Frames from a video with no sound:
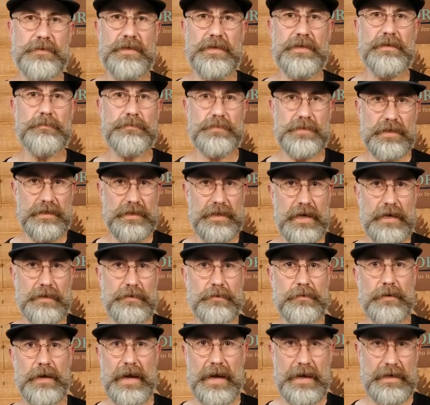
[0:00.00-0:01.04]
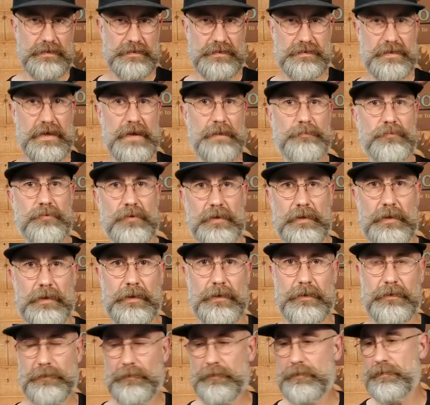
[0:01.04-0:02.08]
did them together and
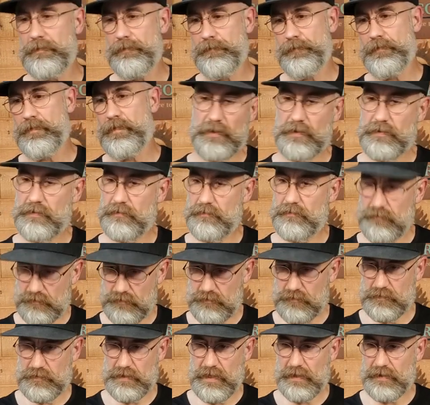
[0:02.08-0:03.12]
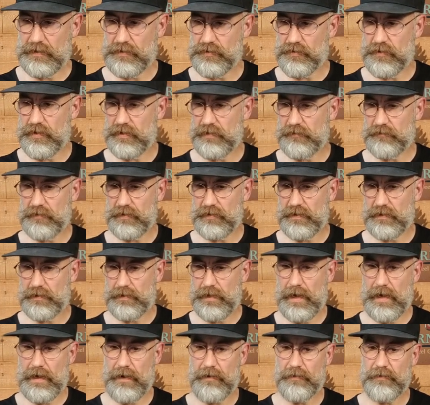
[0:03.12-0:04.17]
separately. I would take a drink of the
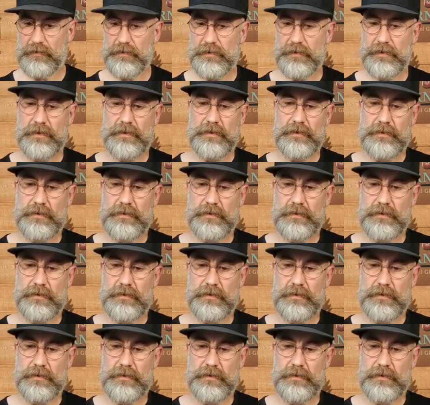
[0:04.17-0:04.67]
cacao,